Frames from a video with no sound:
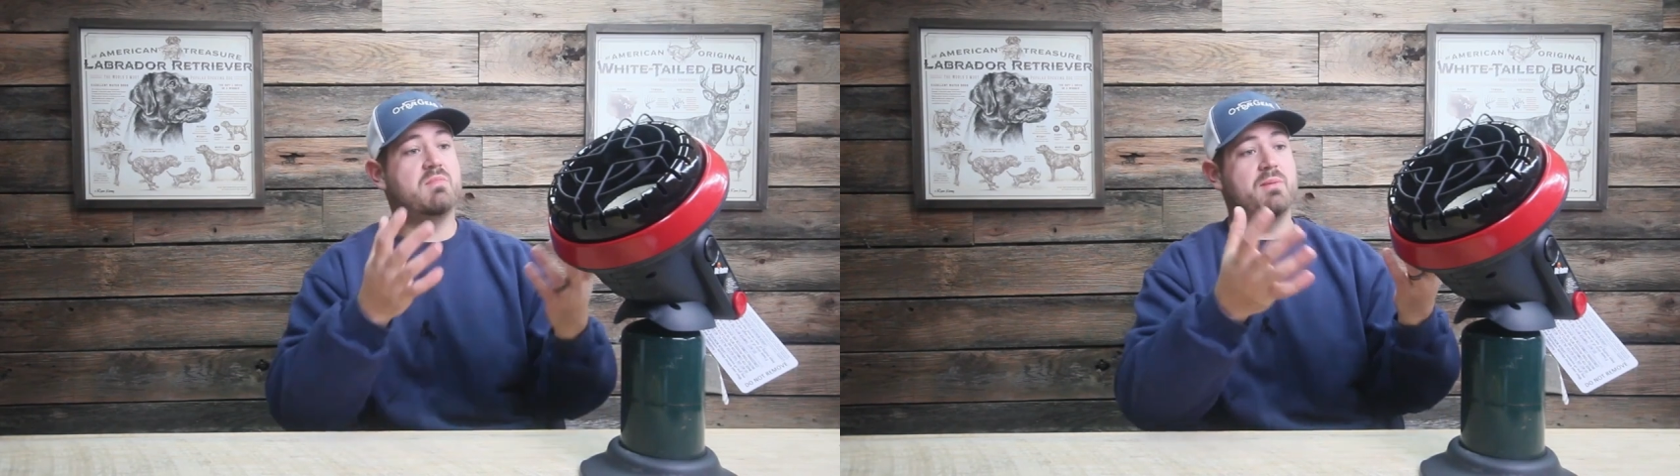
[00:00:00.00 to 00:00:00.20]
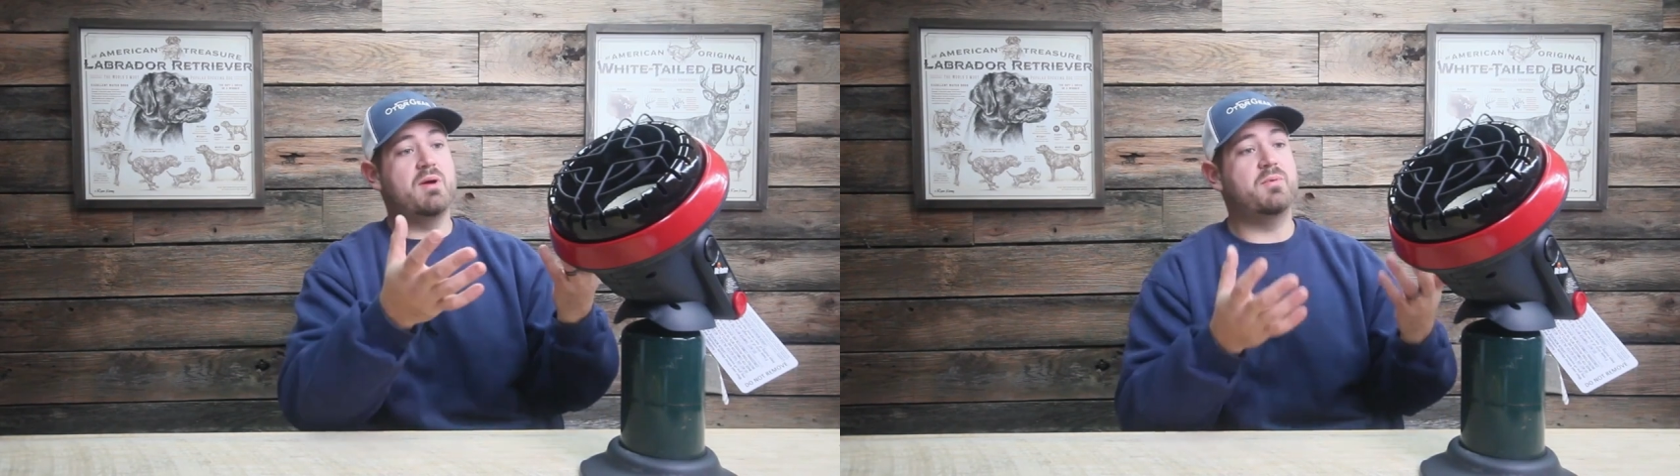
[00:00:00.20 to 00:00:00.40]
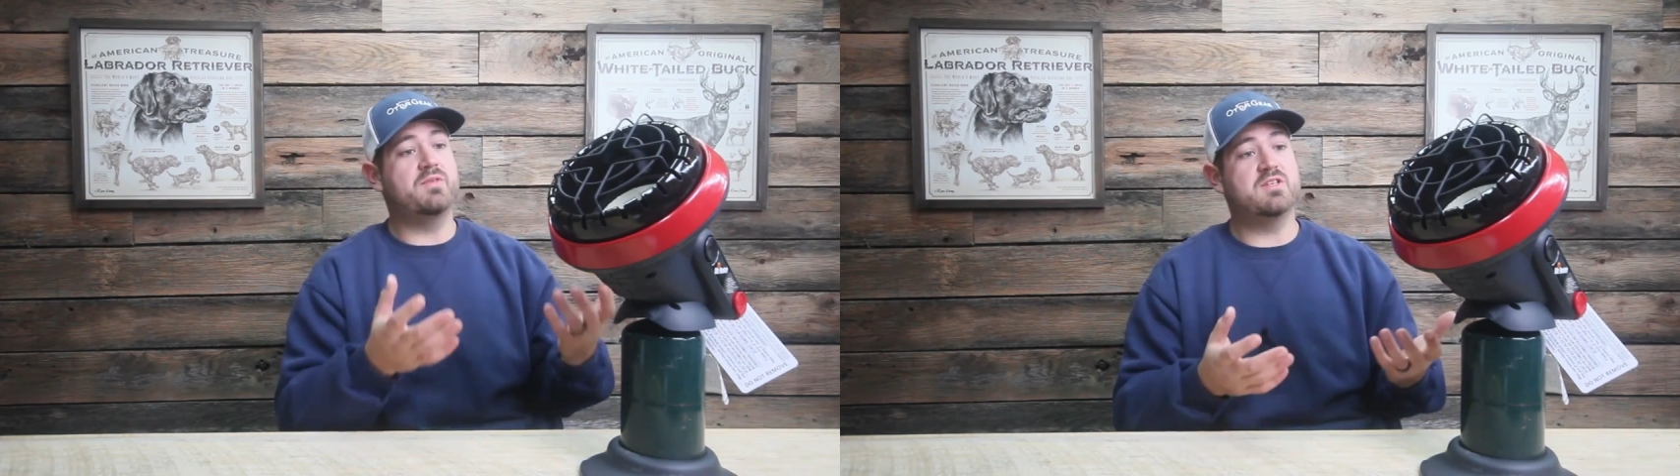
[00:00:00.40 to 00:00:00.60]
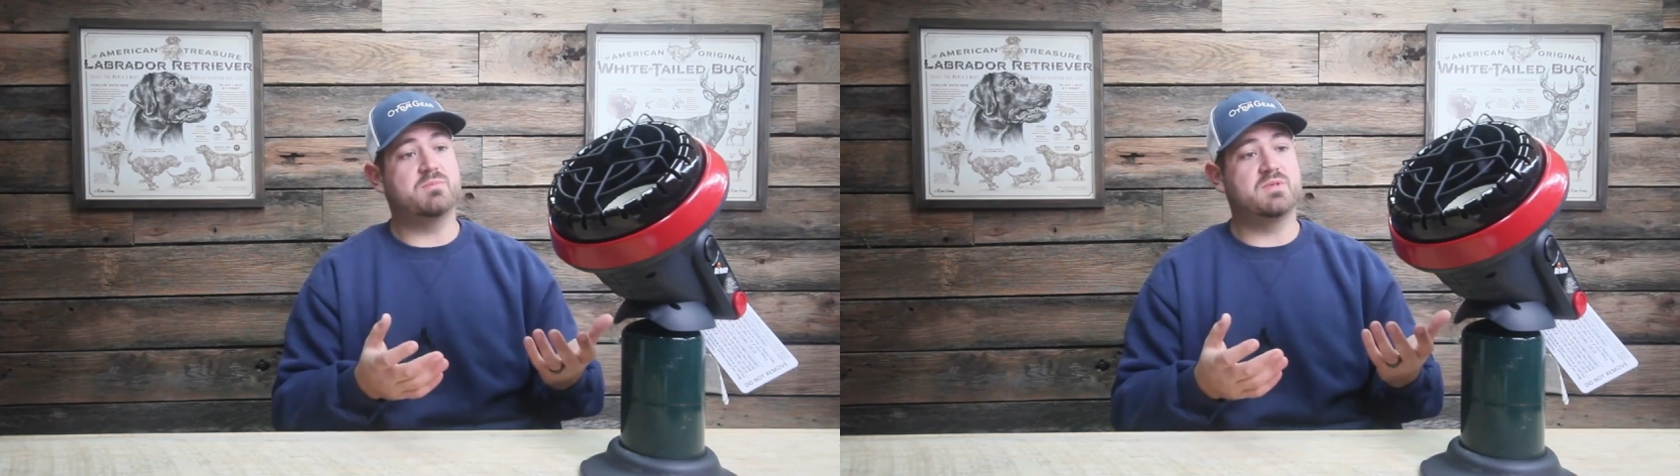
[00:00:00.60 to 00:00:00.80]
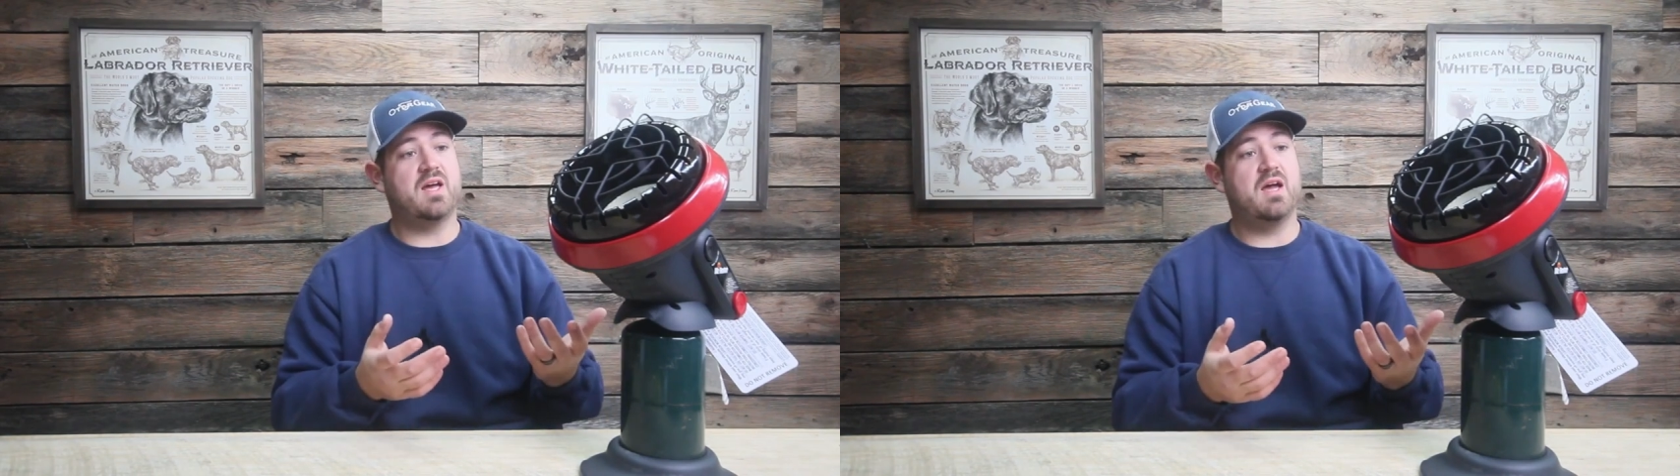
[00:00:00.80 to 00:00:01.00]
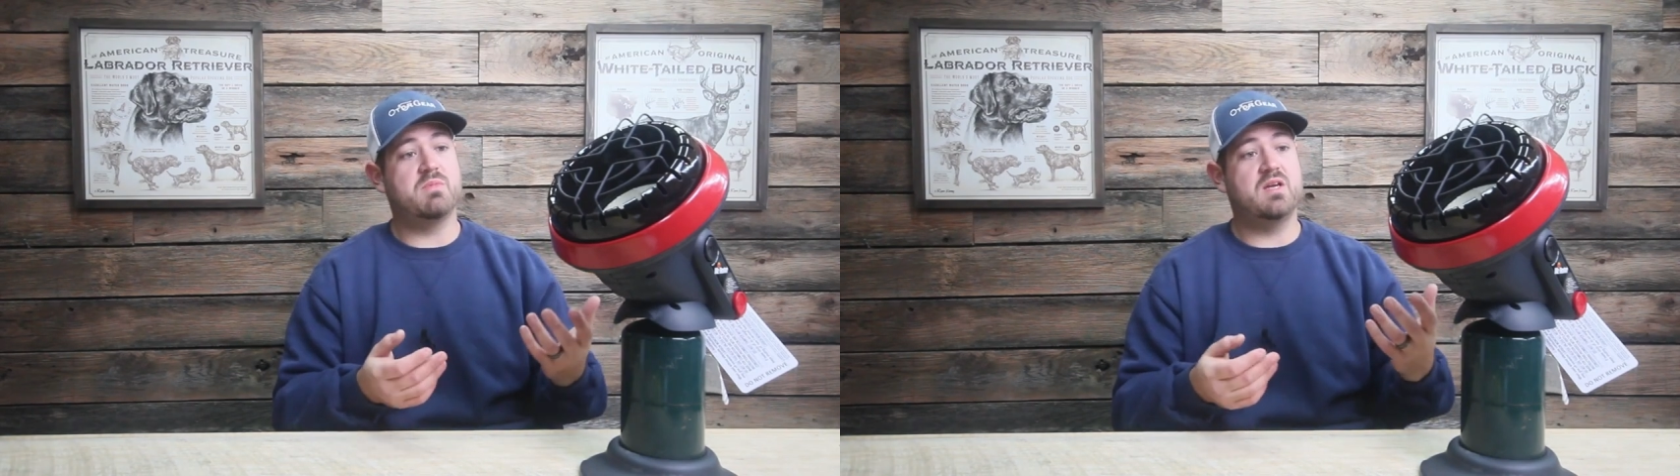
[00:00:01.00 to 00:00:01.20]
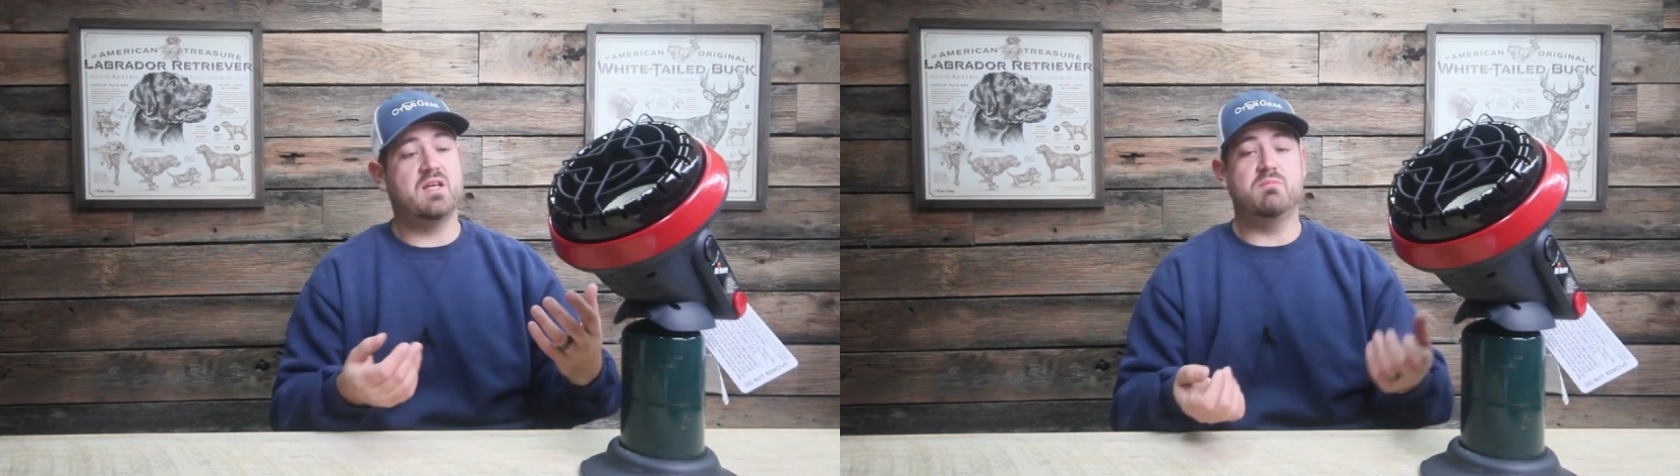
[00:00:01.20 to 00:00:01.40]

Maybe I'll put this beside me to